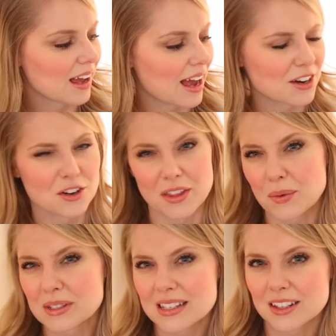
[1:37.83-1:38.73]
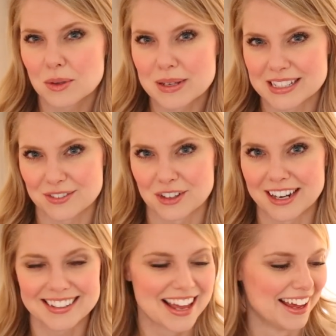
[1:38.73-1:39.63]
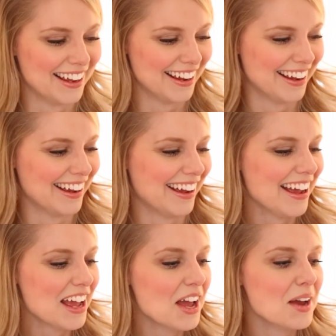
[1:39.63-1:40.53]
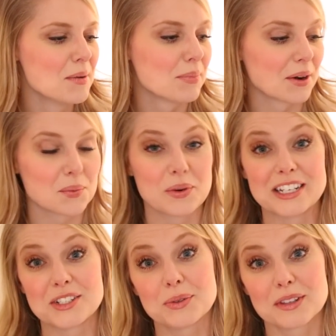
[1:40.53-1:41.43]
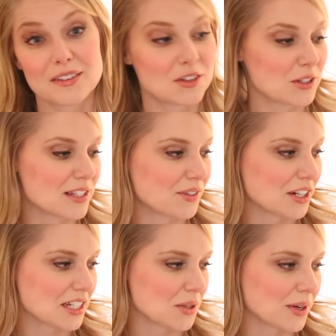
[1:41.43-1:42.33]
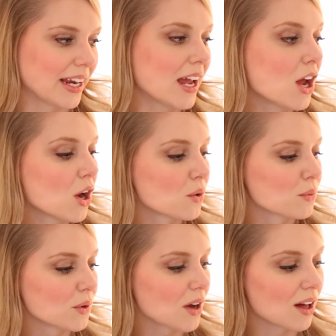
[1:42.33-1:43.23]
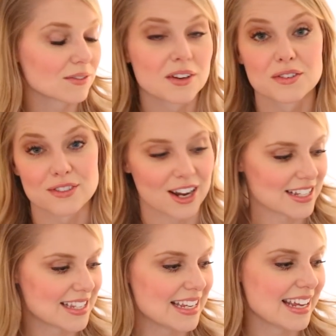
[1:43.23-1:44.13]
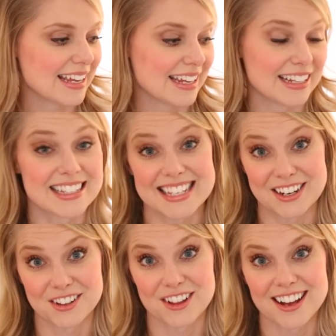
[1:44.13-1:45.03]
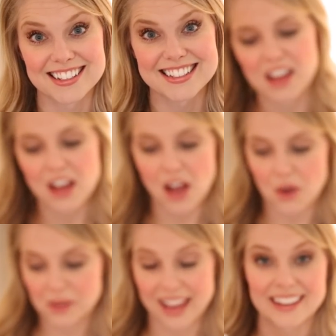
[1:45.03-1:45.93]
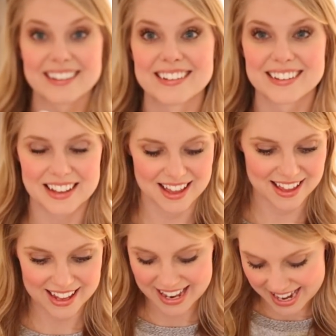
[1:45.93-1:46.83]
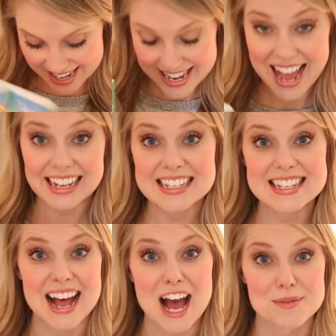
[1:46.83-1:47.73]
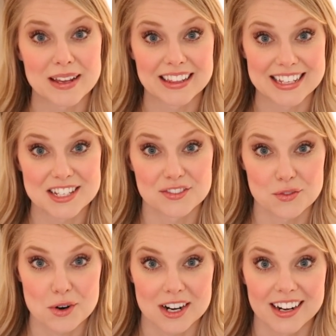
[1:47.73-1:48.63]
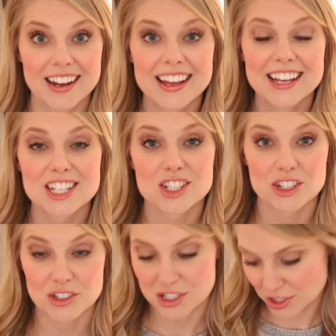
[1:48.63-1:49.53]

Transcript: don't know, that one's a little bit different, but we do love those first three, Rudolph, Frosty, and Santa Claus. Okay, next on my list for children's